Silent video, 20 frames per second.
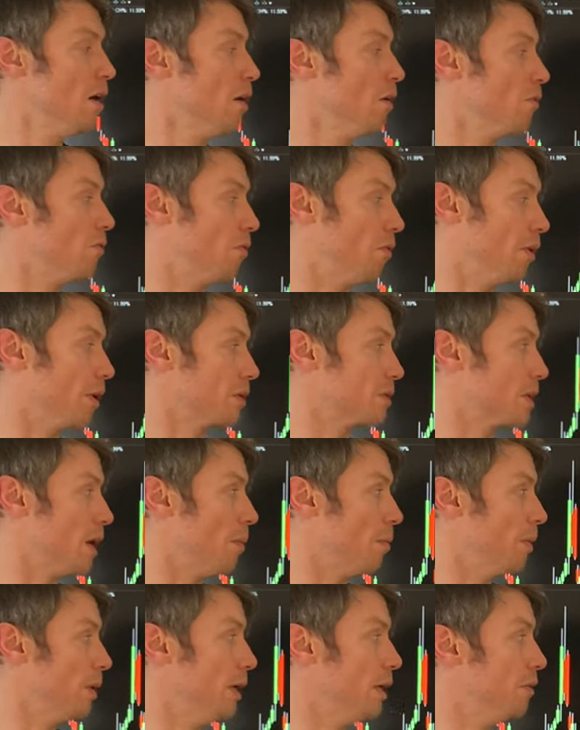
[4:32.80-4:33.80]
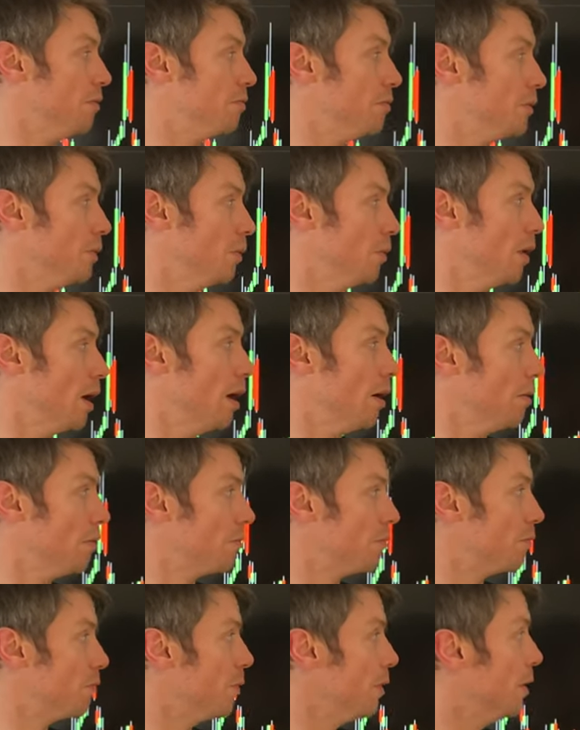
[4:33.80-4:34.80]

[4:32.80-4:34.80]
For example, if you have,